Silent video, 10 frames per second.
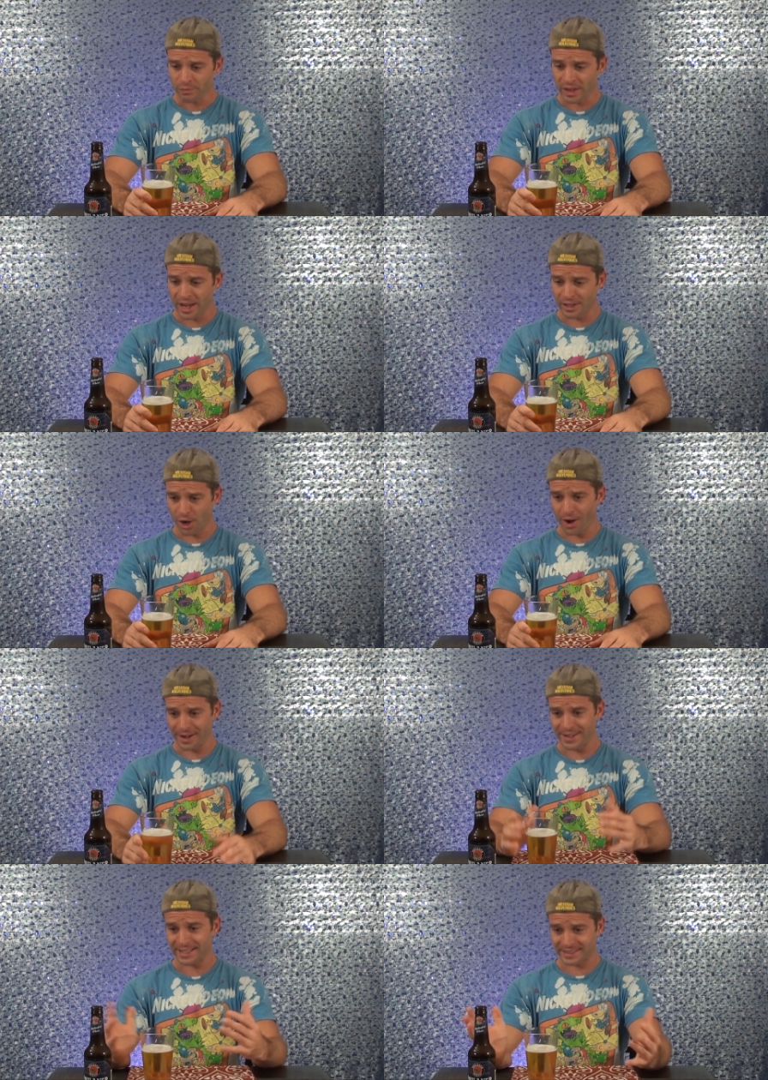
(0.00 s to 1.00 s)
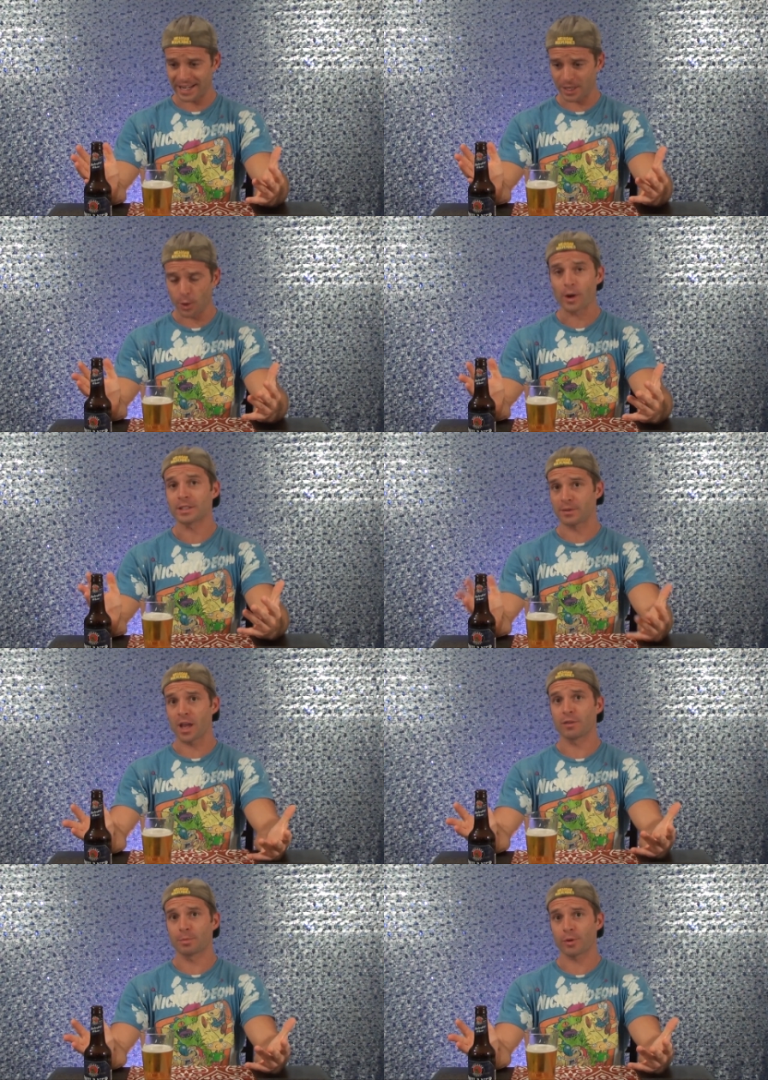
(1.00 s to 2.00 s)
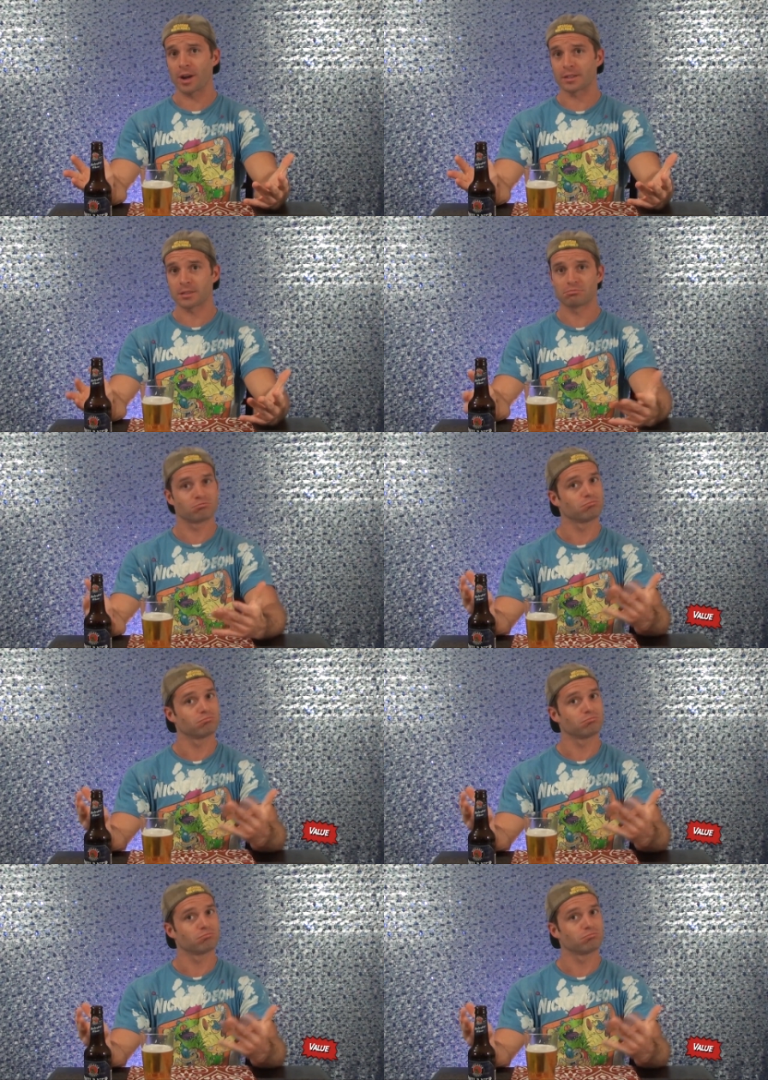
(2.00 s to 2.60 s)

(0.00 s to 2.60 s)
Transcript: And all right, next category is by price.